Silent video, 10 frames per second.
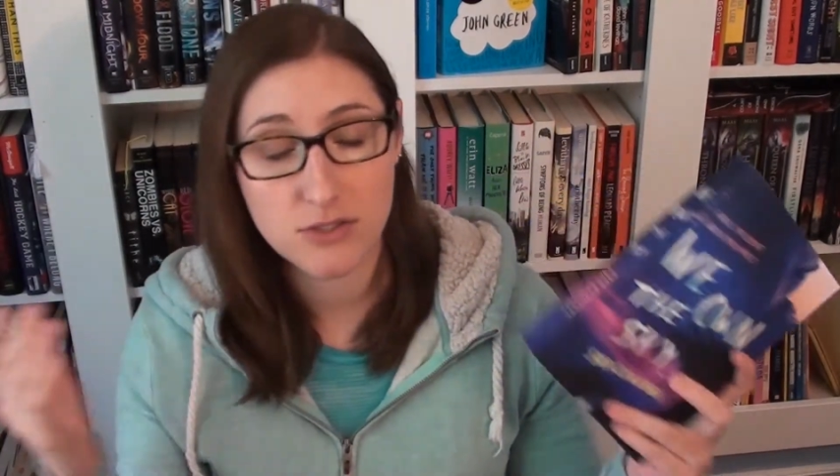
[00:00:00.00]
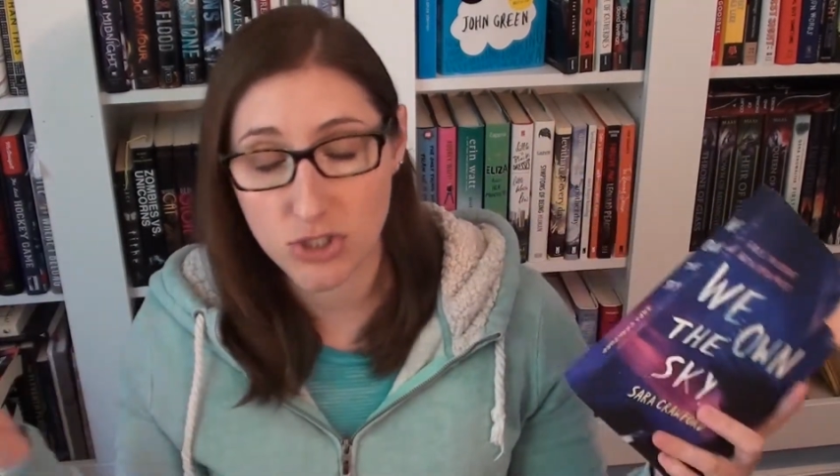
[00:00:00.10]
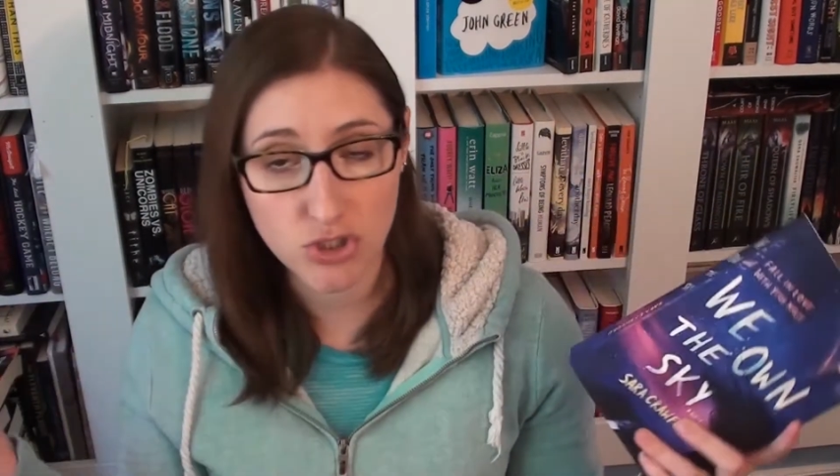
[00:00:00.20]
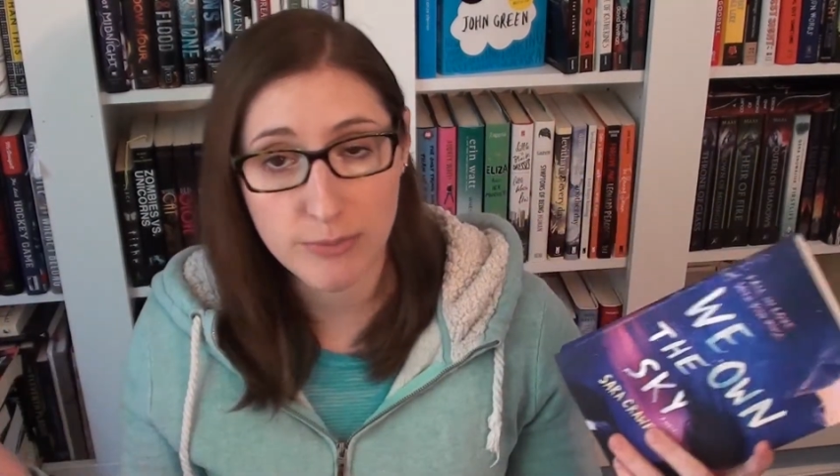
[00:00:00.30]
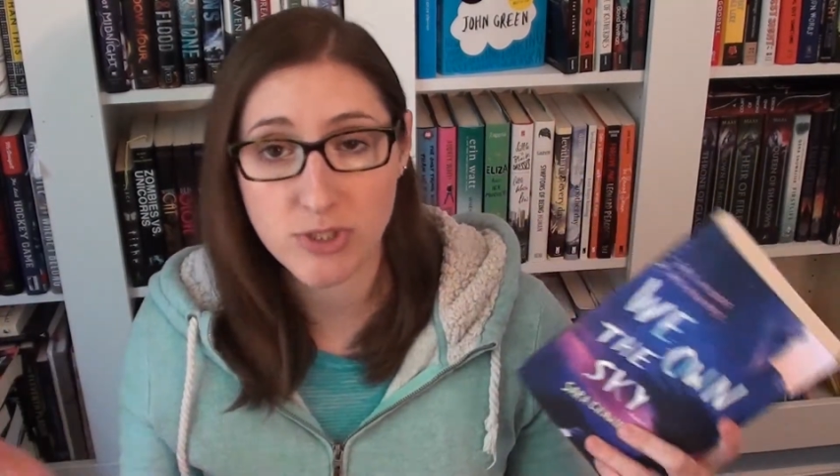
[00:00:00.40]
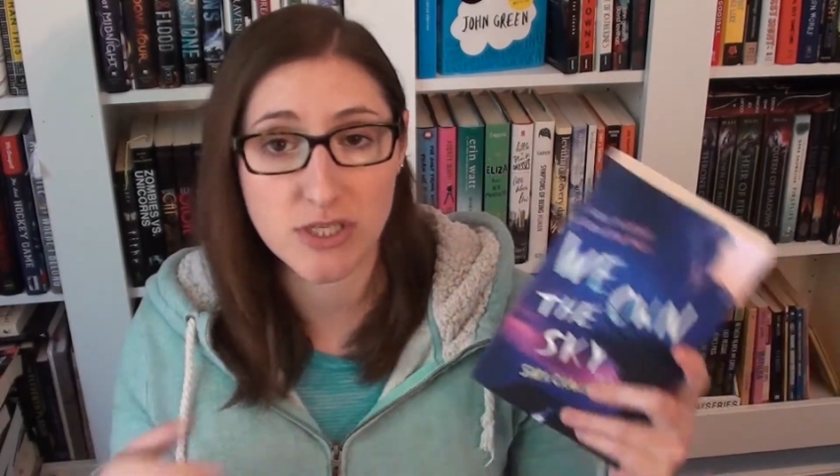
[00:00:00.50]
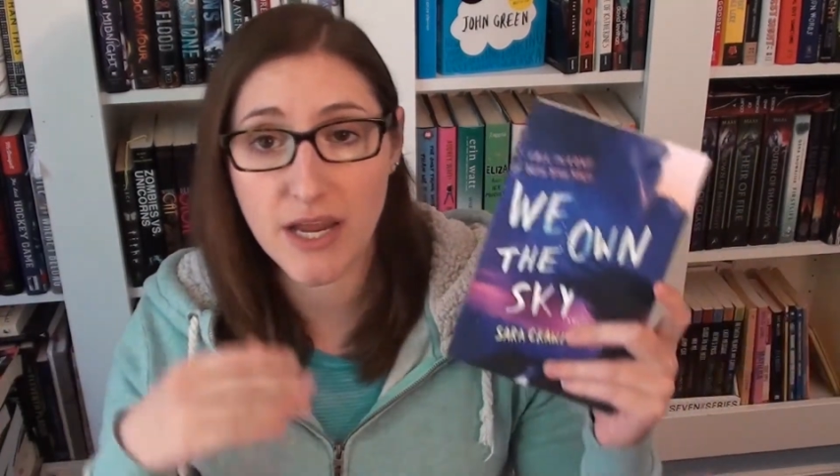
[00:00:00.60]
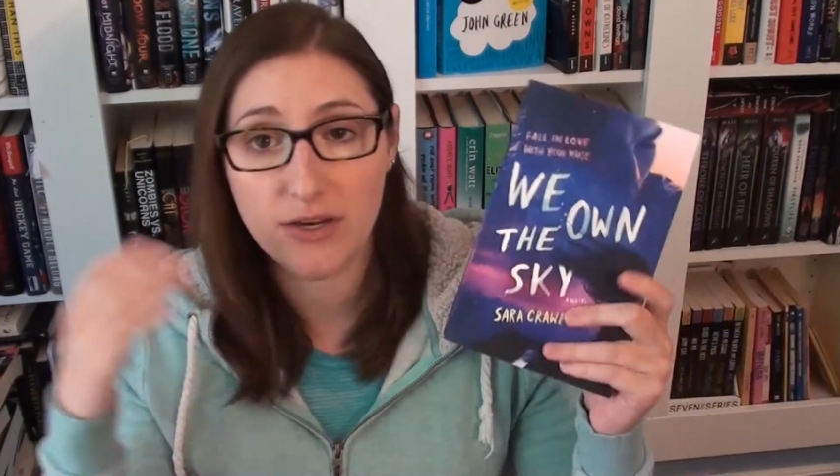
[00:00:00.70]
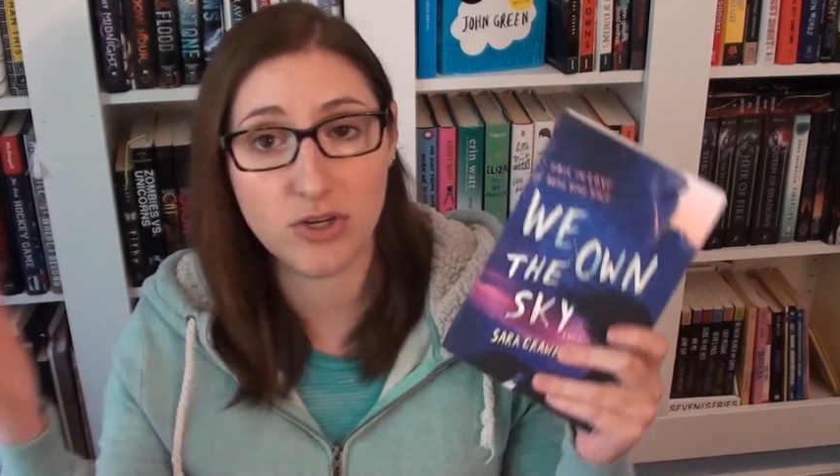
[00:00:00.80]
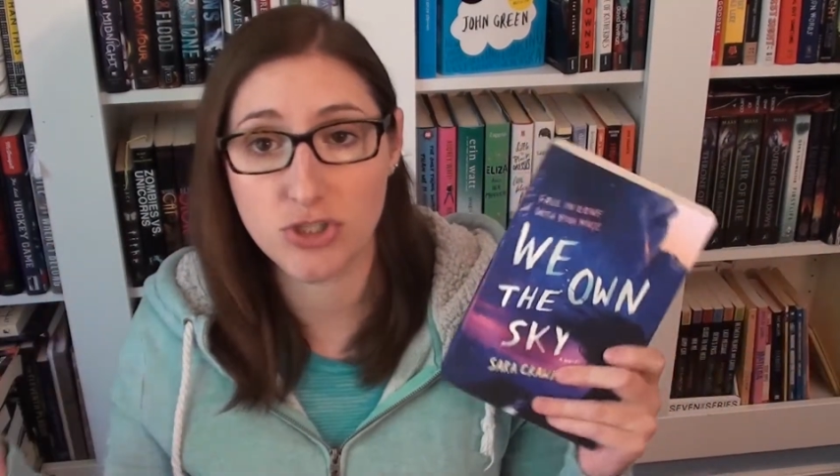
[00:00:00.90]
description
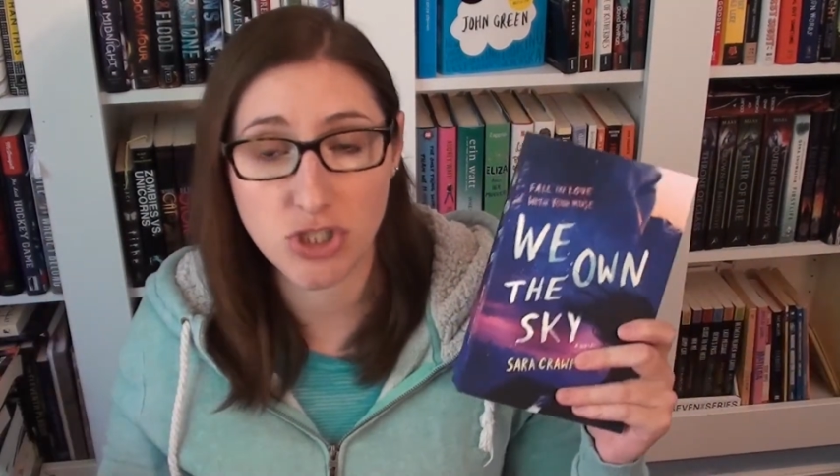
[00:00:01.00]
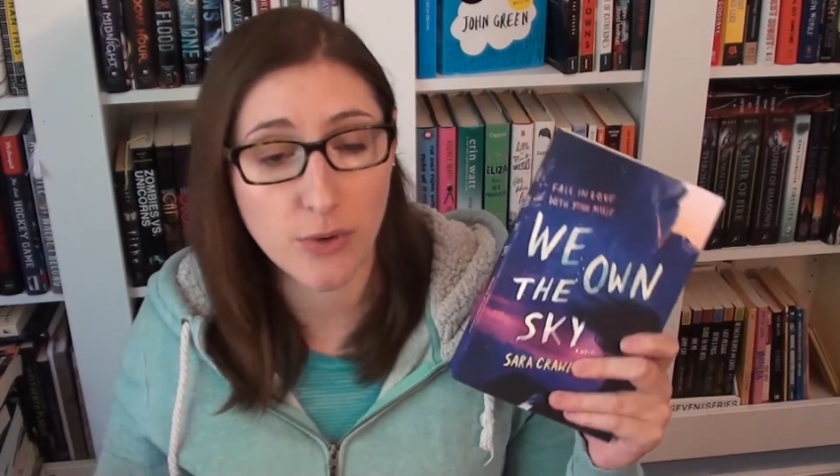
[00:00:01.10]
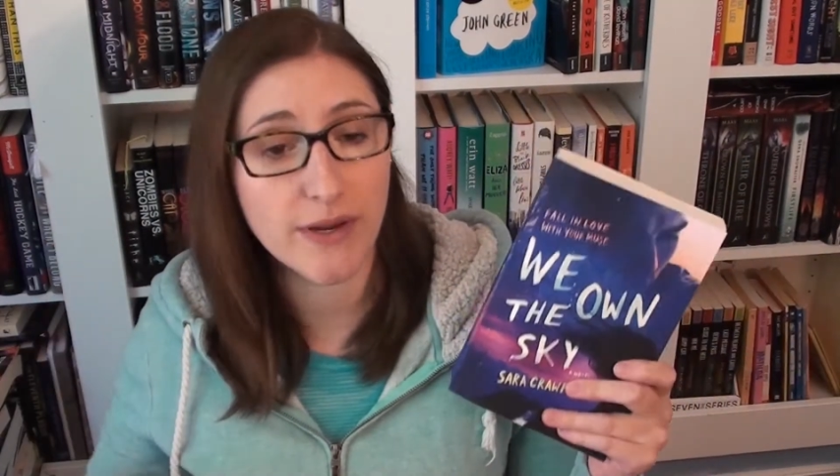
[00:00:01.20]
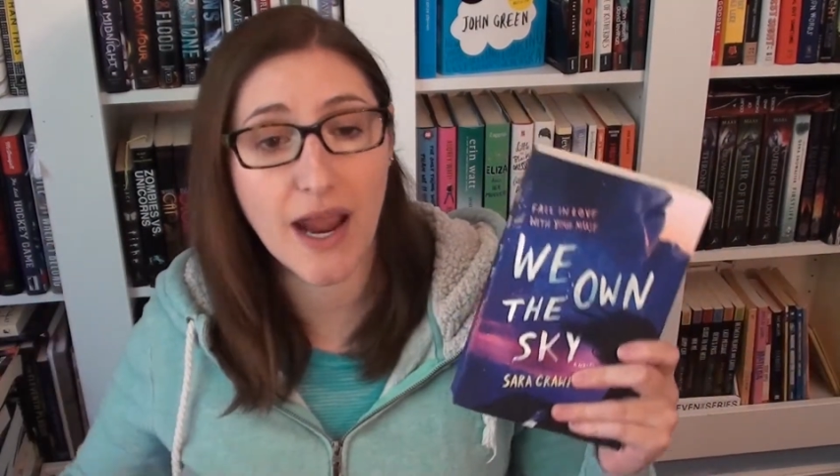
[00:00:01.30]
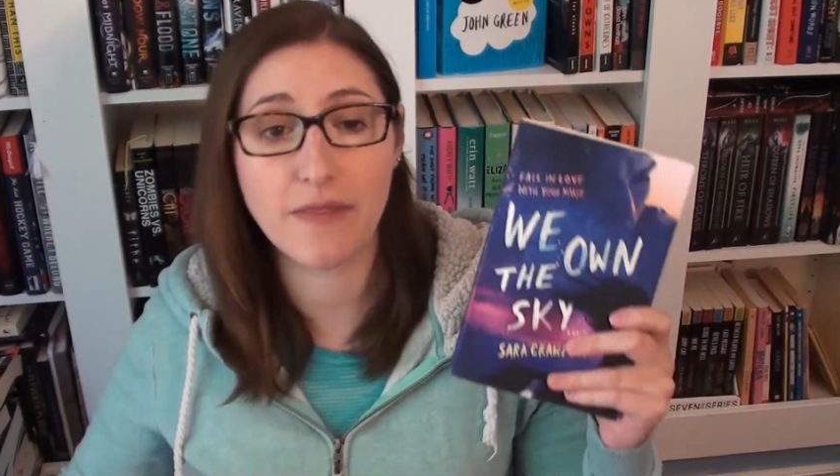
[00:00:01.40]
and good showing,